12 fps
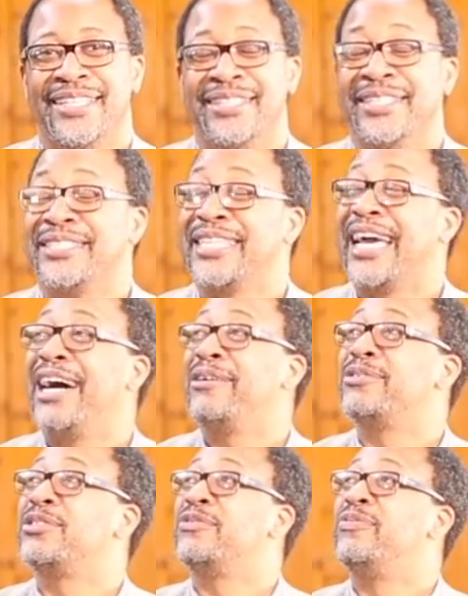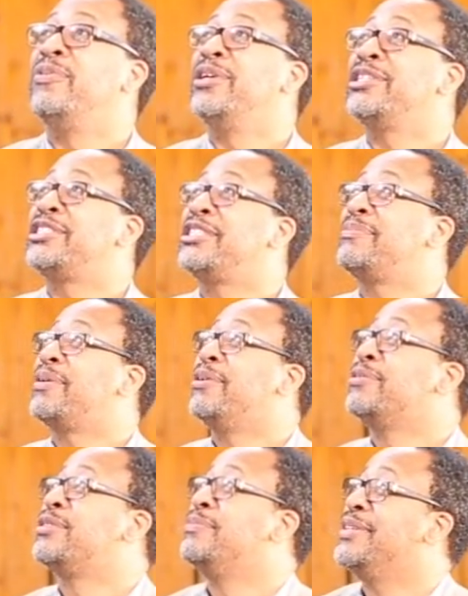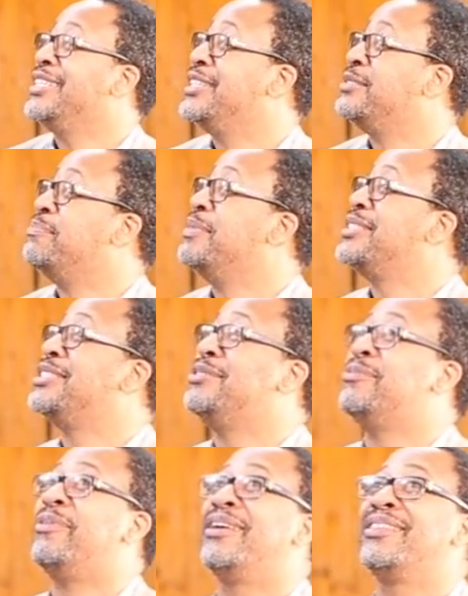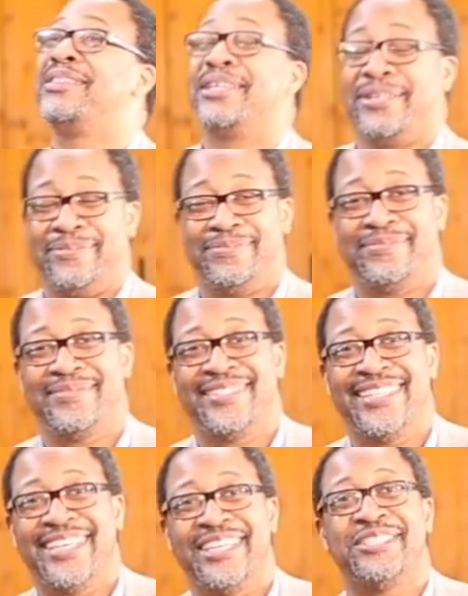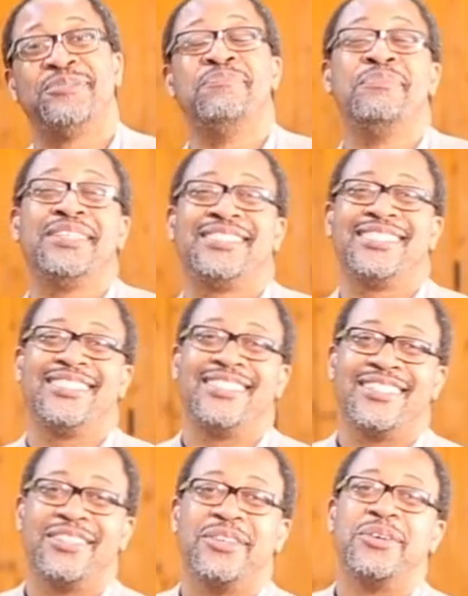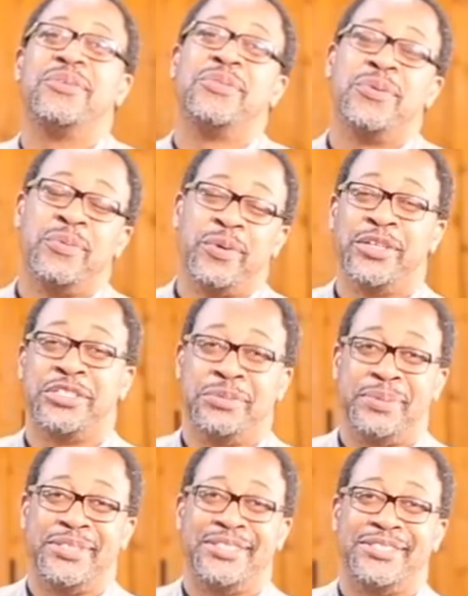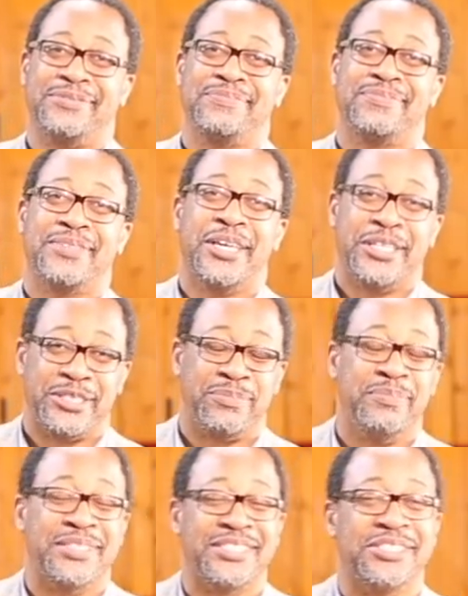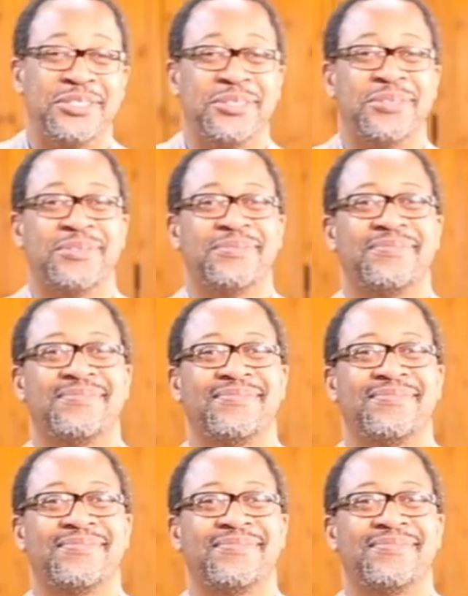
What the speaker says: This house of worship ultimately is missing one thing. It's missing the worshipers. It's missing you.